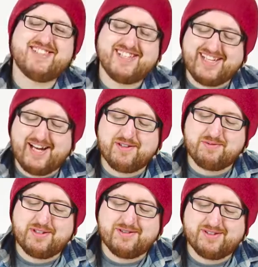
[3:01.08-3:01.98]
Dead
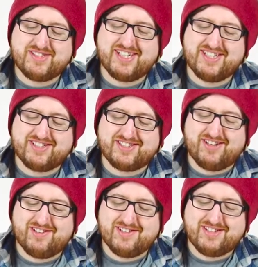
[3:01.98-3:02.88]
cows, why are you so delicious
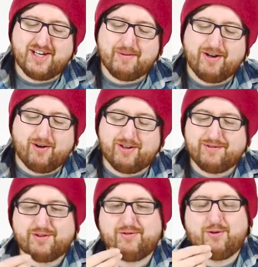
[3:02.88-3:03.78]
all the time in all of your